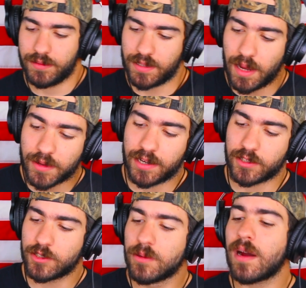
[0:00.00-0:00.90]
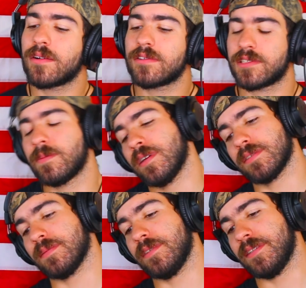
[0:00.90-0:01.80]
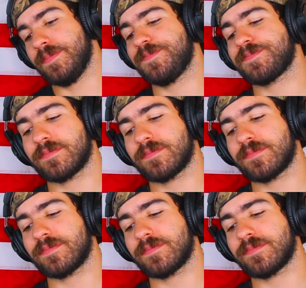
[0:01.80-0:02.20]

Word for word: Tom got a two hour special, man.